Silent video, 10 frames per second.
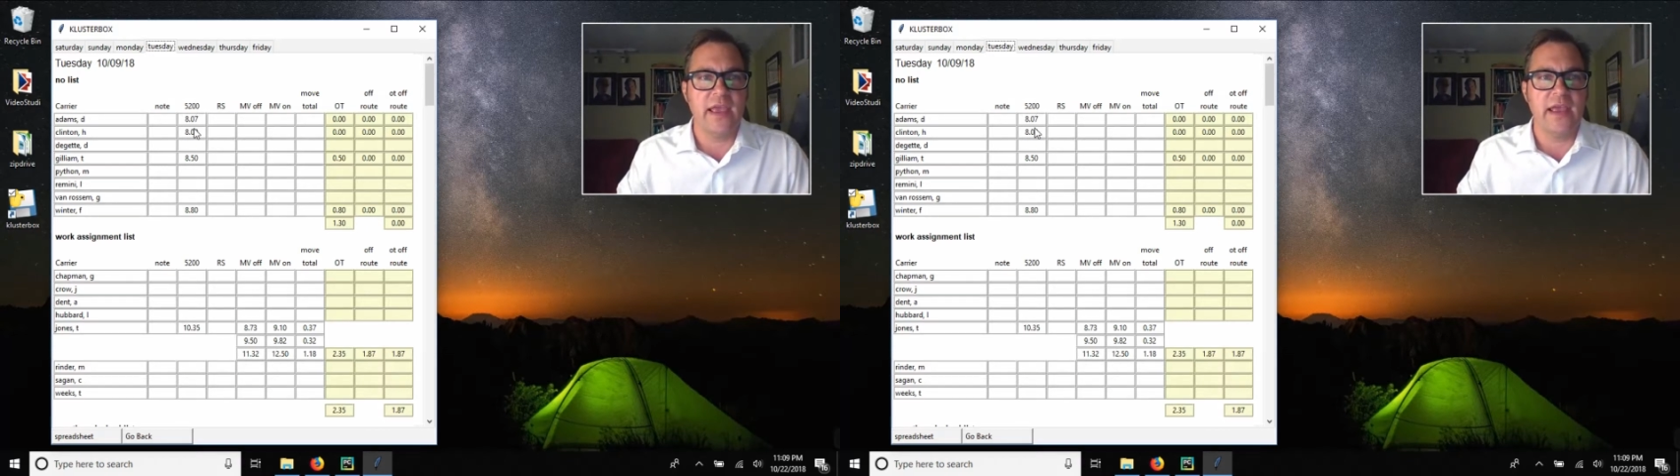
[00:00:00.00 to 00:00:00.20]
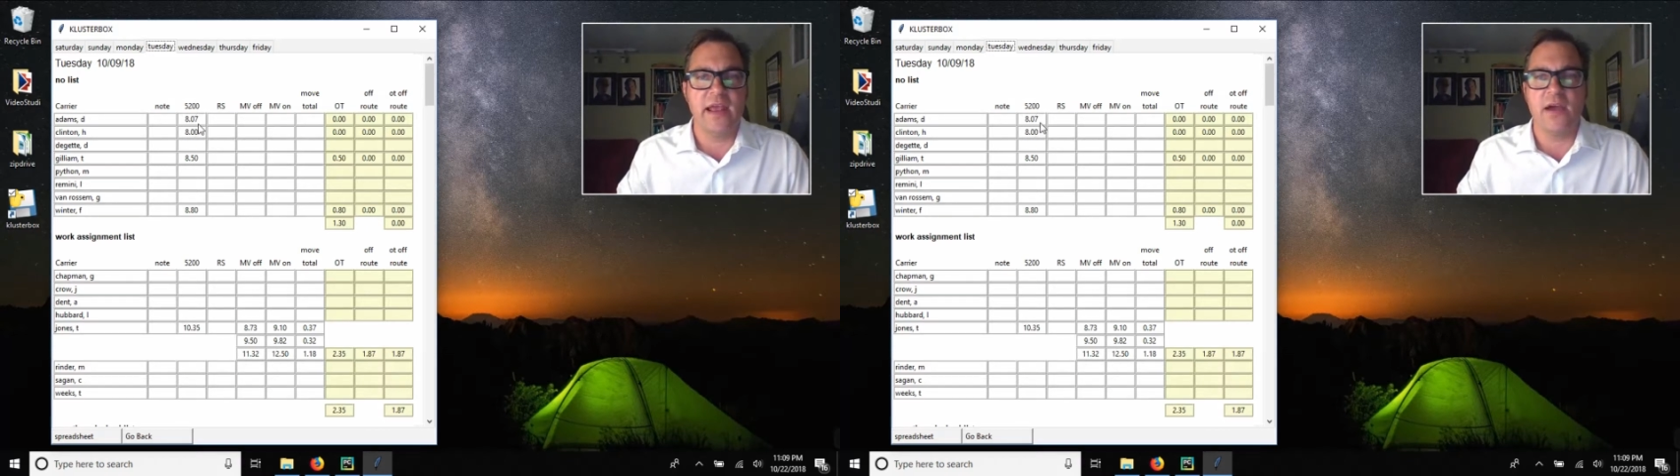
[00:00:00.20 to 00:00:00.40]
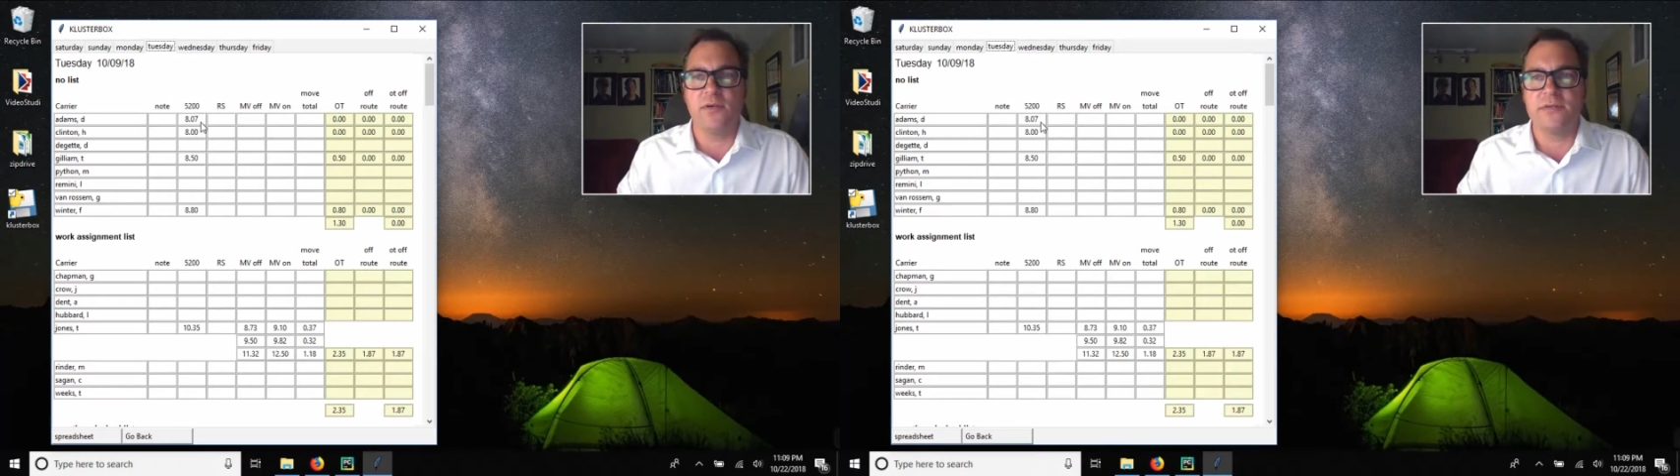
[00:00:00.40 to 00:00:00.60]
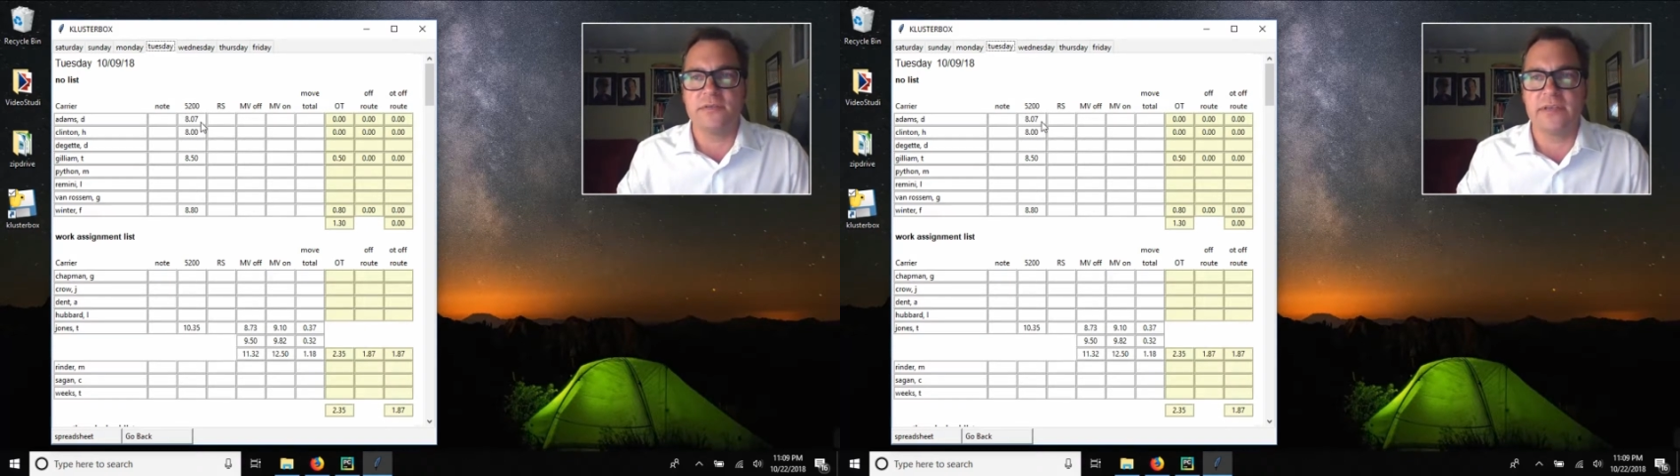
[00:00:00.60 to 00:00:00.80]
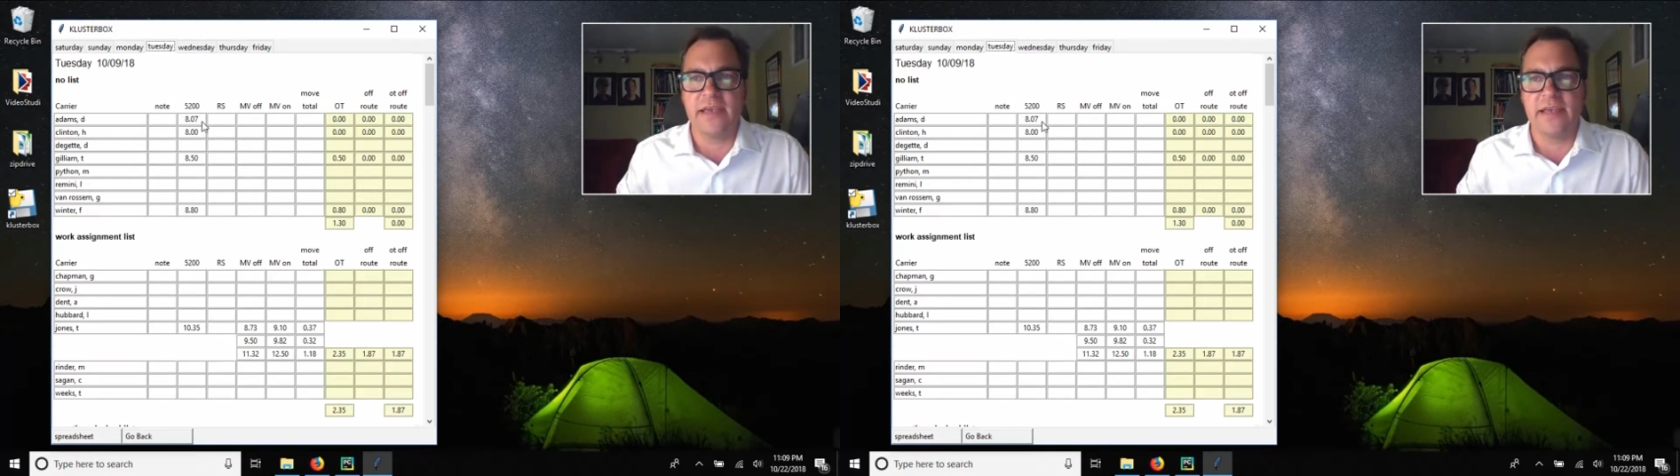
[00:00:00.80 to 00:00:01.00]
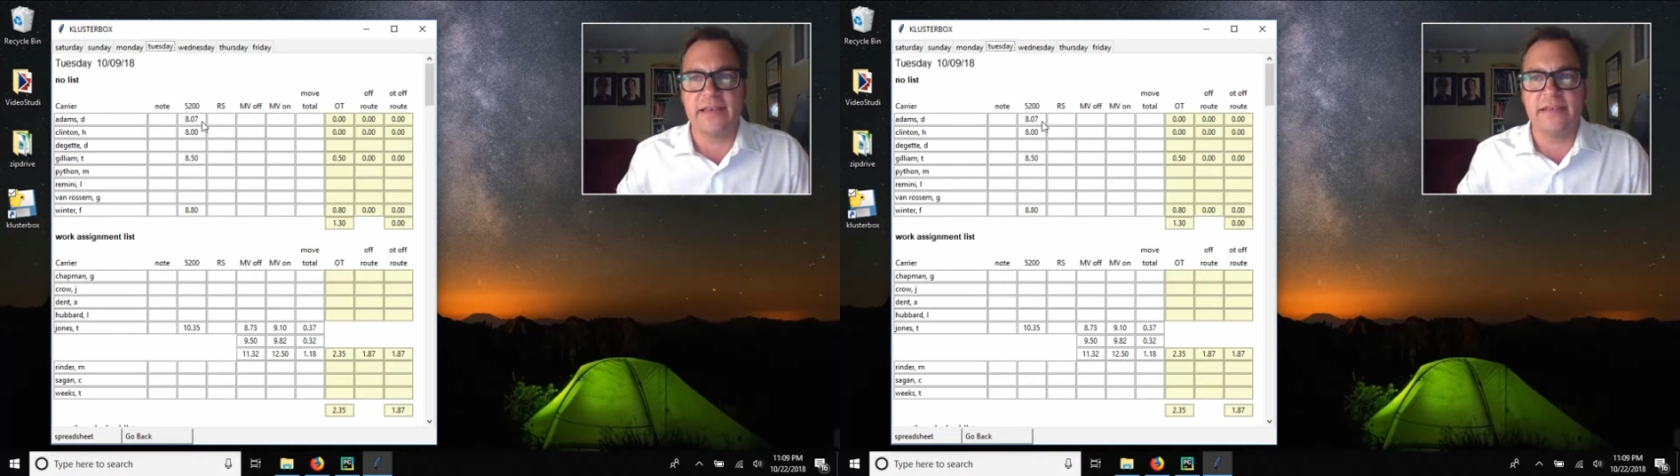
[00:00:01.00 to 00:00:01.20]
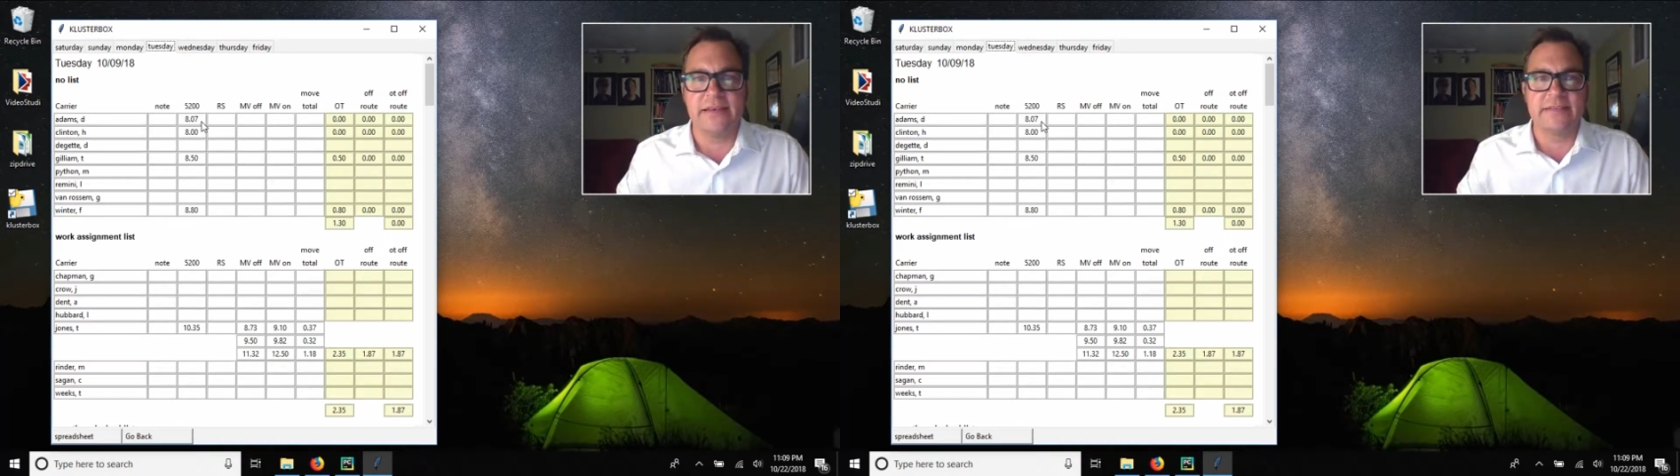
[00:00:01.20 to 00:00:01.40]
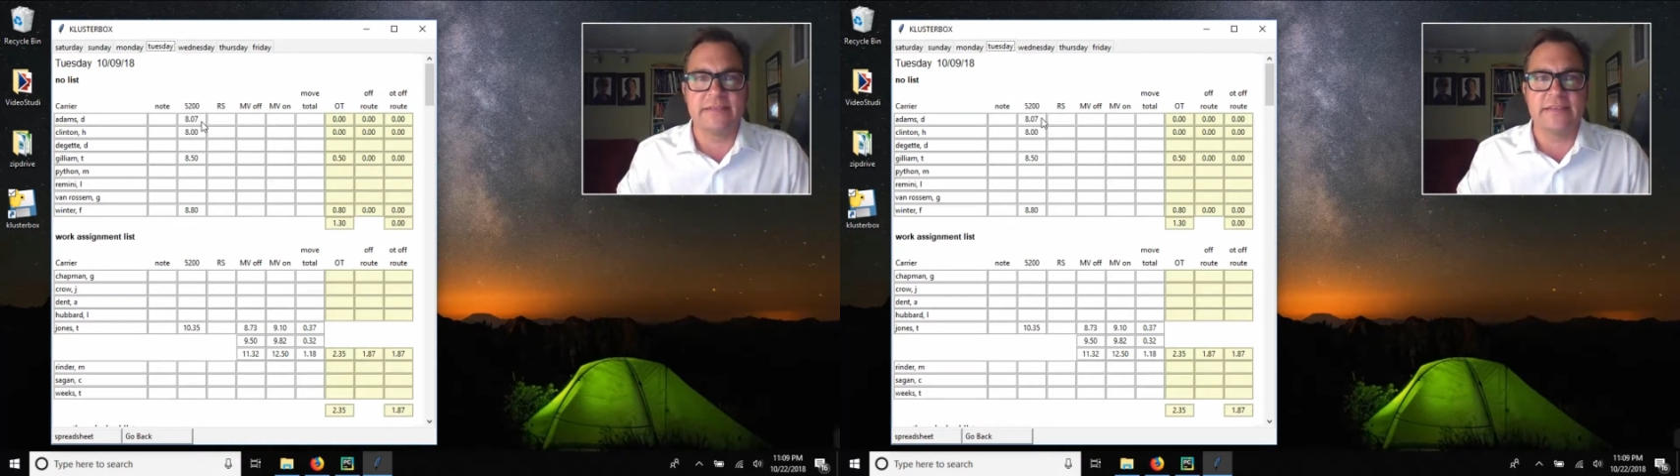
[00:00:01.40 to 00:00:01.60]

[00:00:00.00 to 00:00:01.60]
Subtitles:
8 hours and